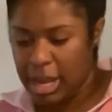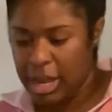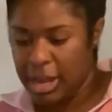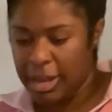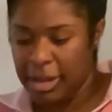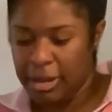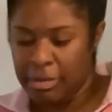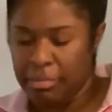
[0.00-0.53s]

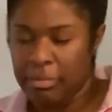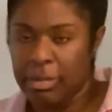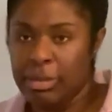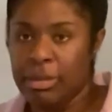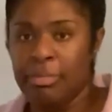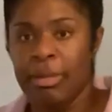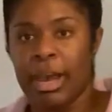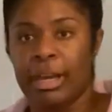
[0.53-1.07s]

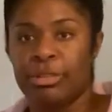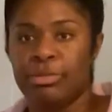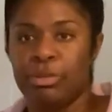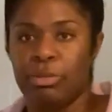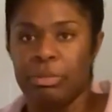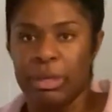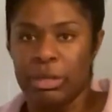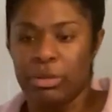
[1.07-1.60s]
some actual
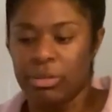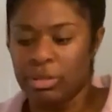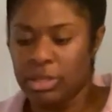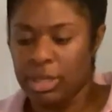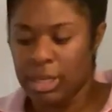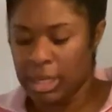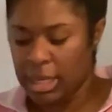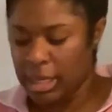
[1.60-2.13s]
meals
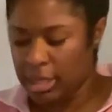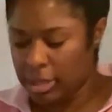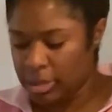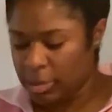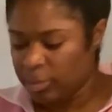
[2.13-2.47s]
to eat.